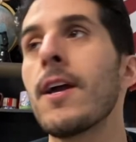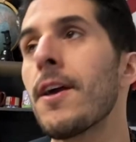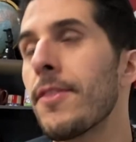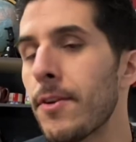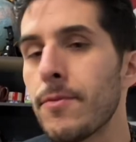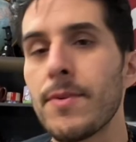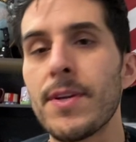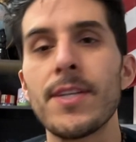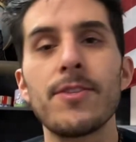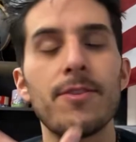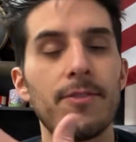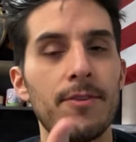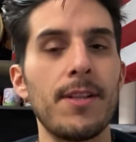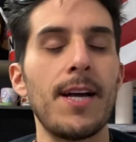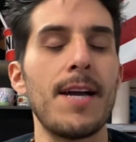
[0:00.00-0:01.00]
their region,
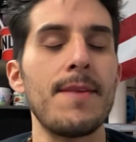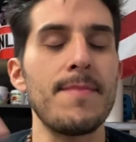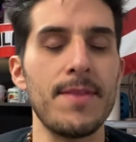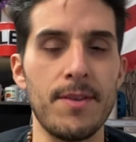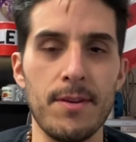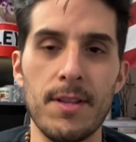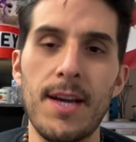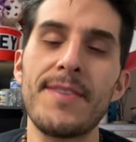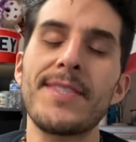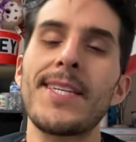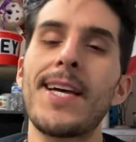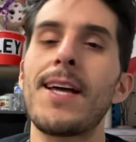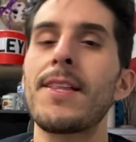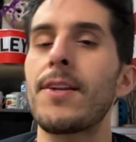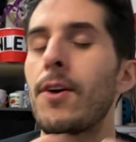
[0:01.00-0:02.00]
their climate, their
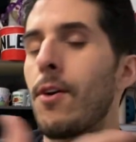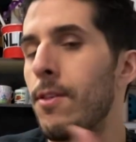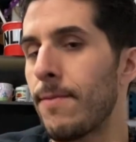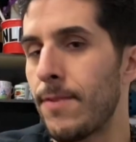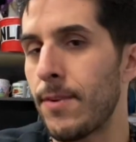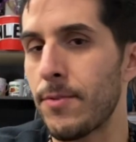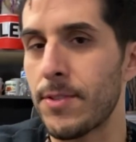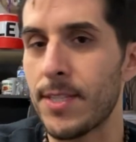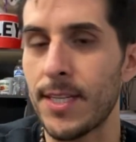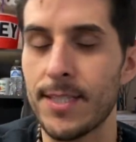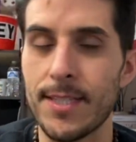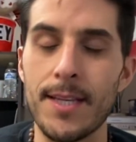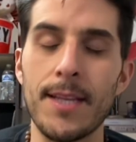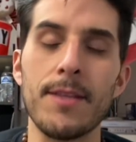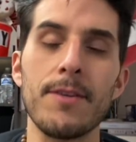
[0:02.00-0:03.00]
lifestyle, and all of those things
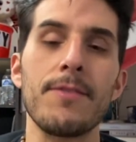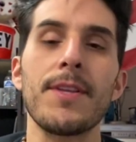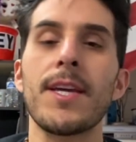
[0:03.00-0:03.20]
that they learn.